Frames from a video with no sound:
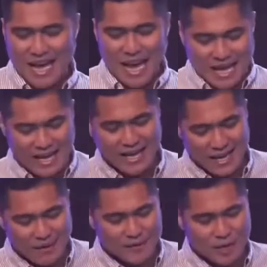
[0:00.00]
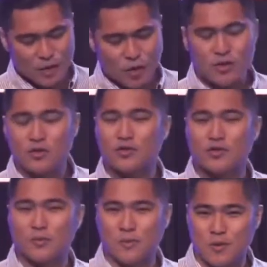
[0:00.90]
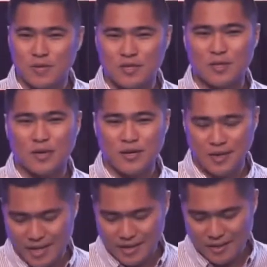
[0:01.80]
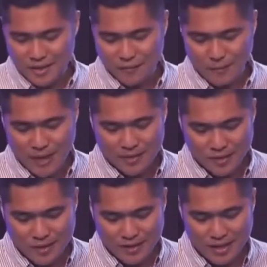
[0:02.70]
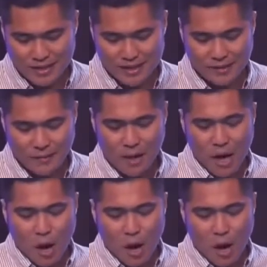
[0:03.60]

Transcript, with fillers: He gives instructions to Moses. So here it is from Exodus 19.